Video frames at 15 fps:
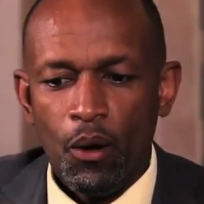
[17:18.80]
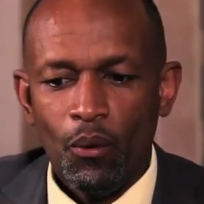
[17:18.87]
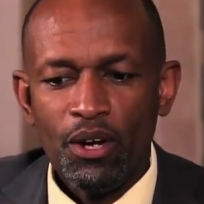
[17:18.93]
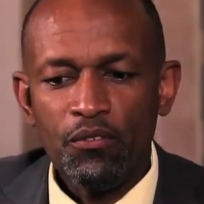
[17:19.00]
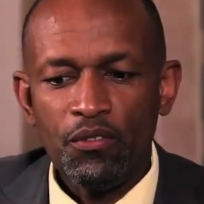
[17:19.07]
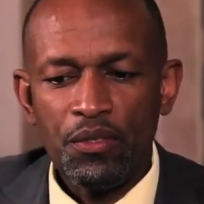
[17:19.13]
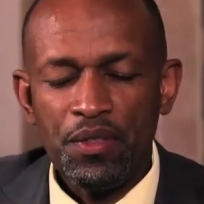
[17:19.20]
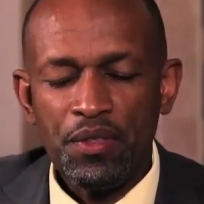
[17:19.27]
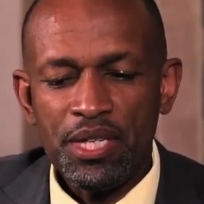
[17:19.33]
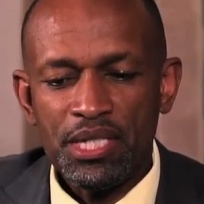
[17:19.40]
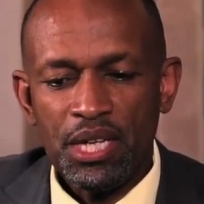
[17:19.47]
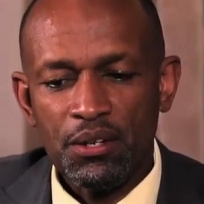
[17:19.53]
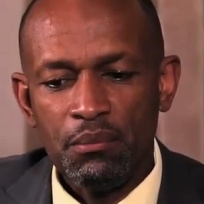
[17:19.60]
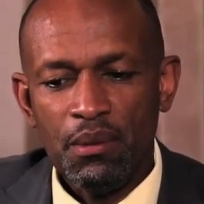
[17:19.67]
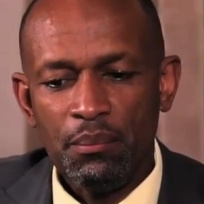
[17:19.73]
One of the things
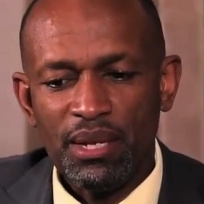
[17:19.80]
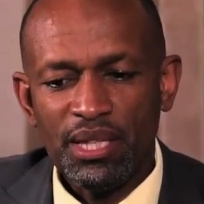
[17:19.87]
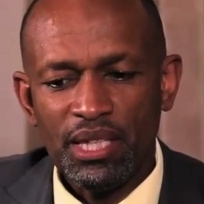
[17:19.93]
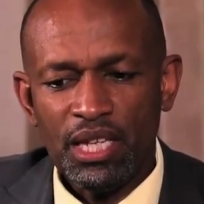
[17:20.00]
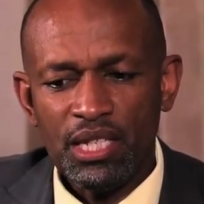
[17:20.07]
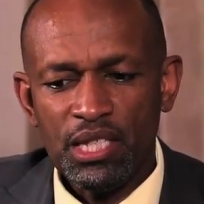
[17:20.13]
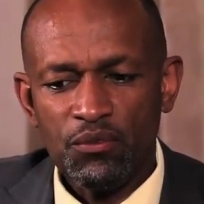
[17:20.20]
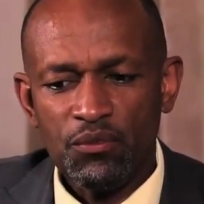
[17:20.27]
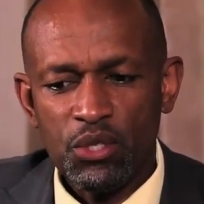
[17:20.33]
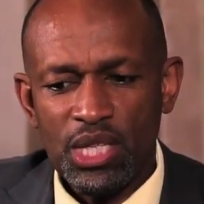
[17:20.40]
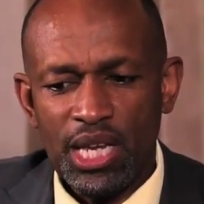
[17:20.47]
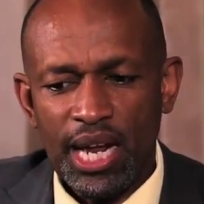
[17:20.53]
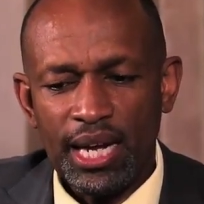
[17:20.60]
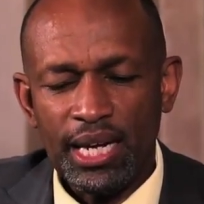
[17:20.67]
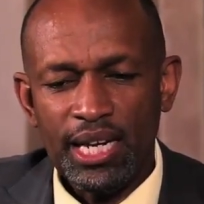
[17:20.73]
I remember in the interviews
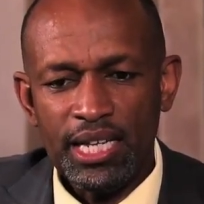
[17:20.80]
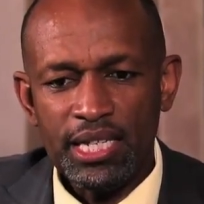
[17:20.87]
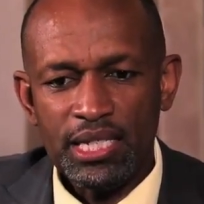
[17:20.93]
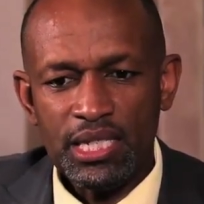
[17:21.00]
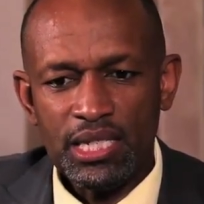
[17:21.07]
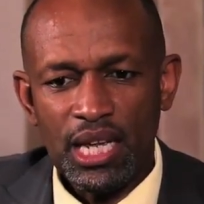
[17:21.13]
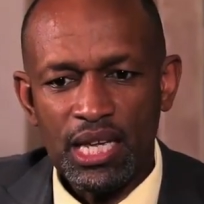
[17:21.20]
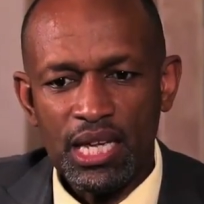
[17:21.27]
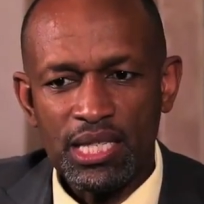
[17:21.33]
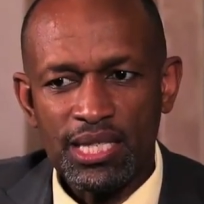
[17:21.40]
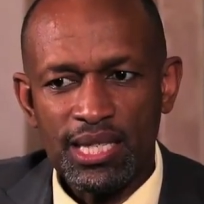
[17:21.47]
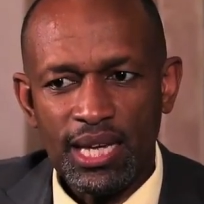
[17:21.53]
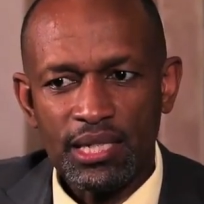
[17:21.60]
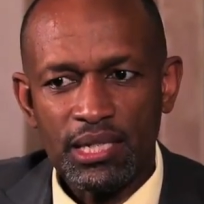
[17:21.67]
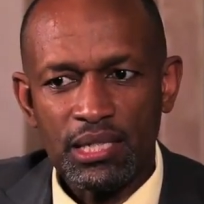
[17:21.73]
that I learned is
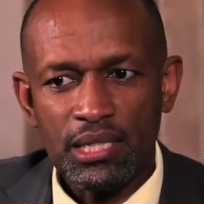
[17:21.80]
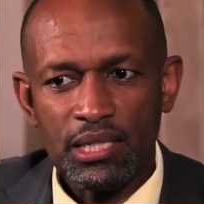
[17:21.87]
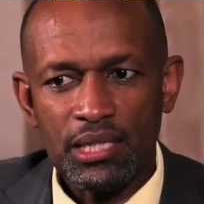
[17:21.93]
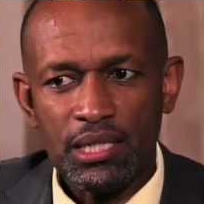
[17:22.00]
that,